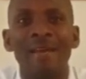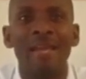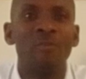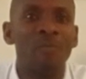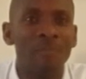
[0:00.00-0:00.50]

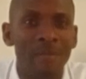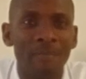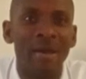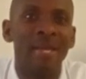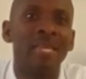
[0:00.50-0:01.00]
And
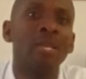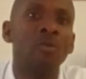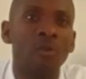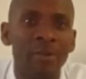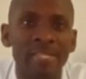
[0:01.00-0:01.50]
remember, he
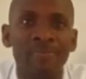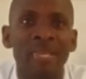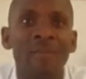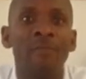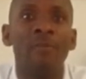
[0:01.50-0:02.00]
will always
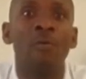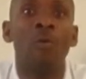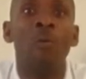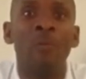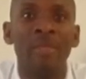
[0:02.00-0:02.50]
give you
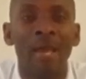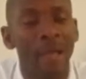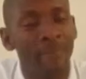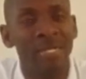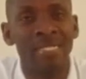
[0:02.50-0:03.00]
all the
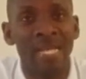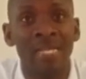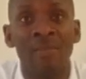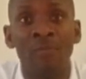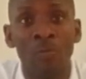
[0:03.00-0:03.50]
updates
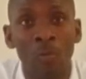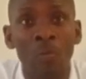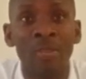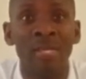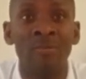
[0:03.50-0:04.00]
and give you
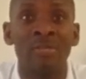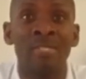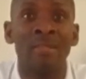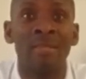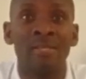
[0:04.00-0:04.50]
all the
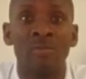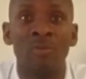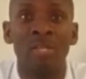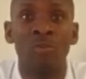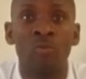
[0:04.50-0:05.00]
interesting things
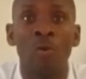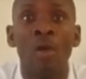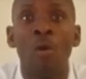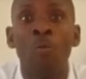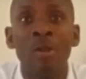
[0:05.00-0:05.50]
you need to know.
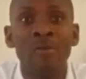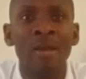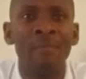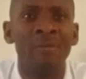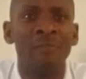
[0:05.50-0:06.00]
When you're
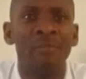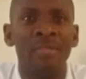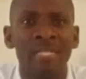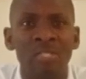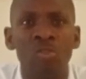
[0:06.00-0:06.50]
coming for
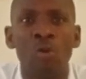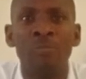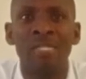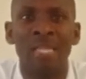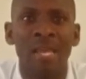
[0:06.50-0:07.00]
these
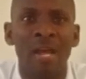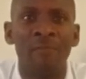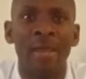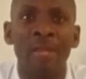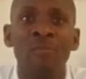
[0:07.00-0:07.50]
jobs in the
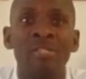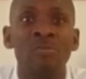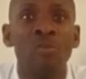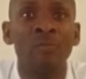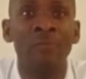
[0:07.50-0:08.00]
Gulf, I know it's
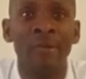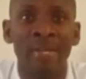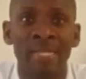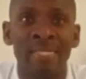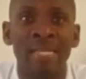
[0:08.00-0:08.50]
not
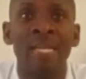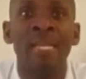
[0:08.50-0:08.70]
very easy